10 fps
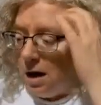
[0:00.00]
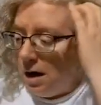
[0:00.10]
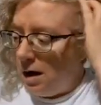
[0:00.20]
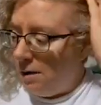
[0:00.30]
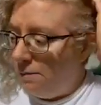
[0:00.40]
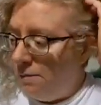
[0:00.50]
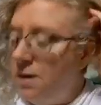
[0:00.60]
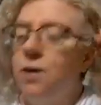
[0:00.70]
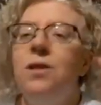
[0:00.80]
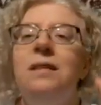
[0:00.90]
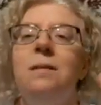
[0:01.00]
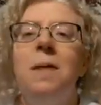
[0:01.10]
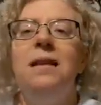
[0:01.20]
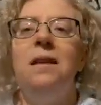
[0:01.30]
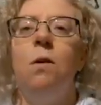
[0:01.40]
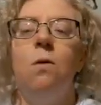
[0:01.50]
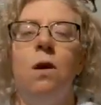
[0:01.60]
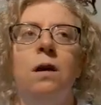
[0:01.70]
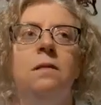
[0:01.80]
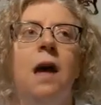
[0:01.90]
Um, they're these amazing
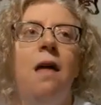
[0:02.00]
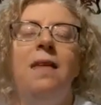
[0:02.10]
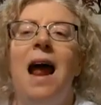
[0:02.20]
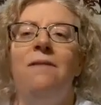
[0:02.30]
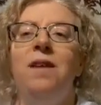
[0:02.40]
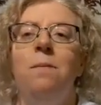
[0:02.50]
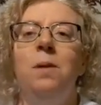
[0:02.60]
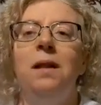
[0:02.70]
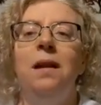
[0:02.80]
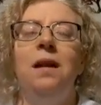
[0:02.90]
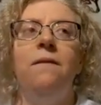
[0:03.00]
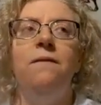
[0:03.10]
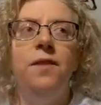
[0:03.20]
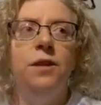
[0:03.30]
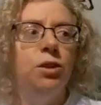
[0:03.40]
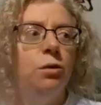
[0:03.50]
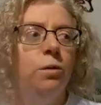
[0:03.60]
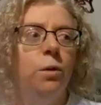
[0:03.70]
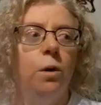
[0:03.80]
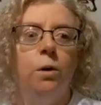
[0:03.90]
organs that have the ability to filter
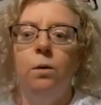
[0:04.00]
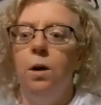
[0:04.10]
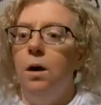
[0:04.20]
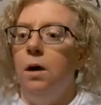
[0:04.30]
through